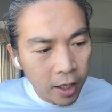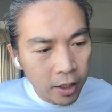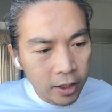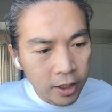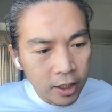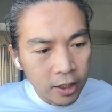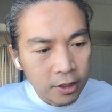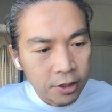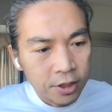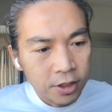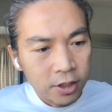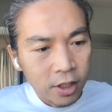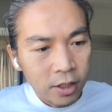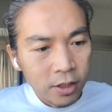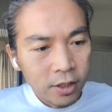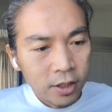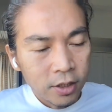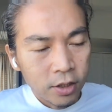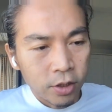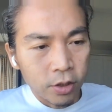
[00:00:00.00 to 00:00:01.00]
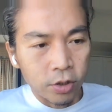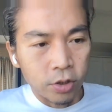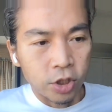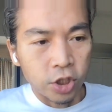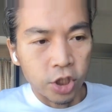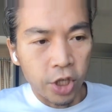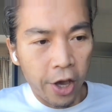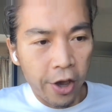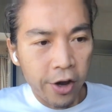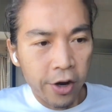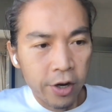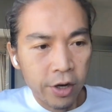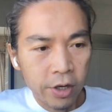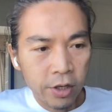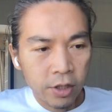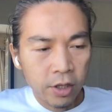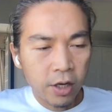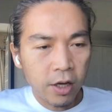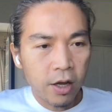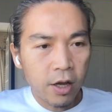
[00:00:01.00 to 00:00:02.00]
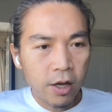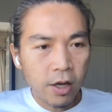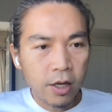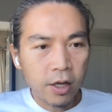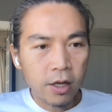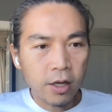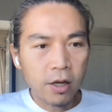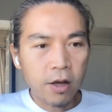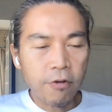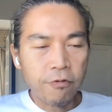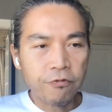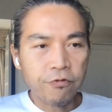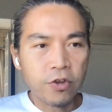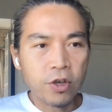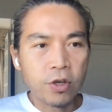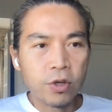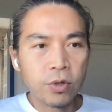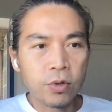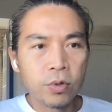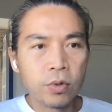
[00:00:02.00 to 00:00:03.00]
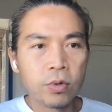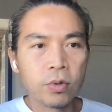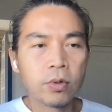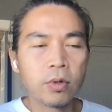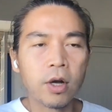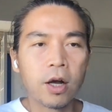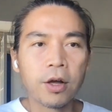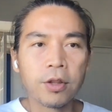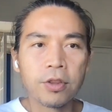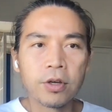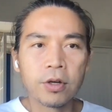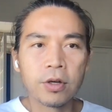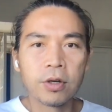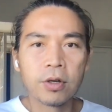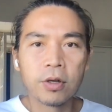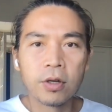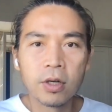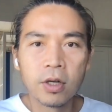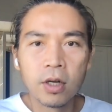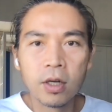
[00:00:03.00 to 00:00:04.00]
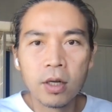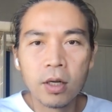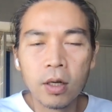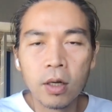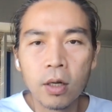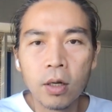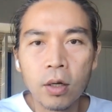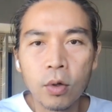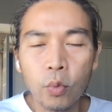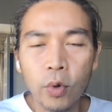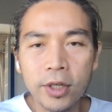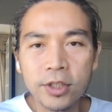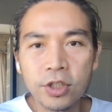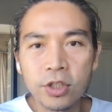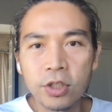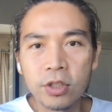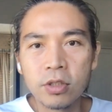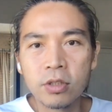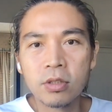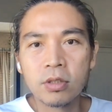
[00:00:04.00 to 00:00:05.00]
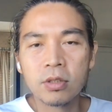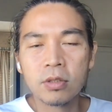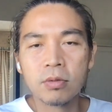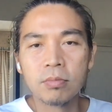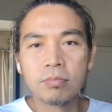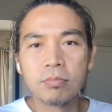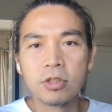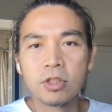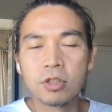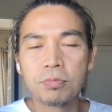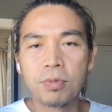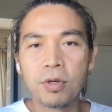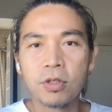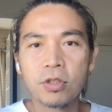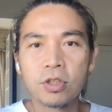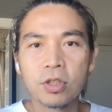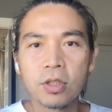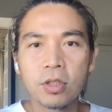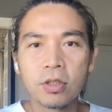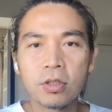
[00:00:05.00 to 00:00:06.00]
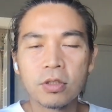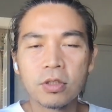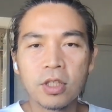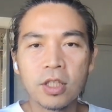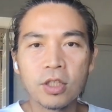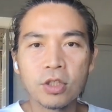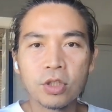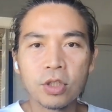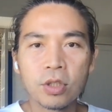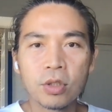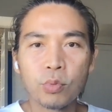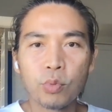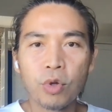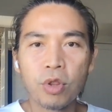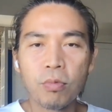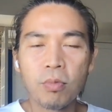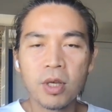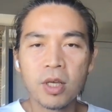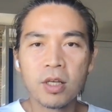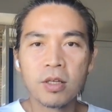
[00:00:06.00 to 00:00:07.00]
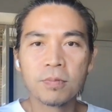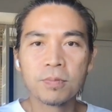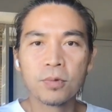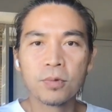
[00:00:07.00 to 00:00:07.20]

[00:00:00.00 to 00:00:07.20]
He started to share a few other Western spiritual teacher with me.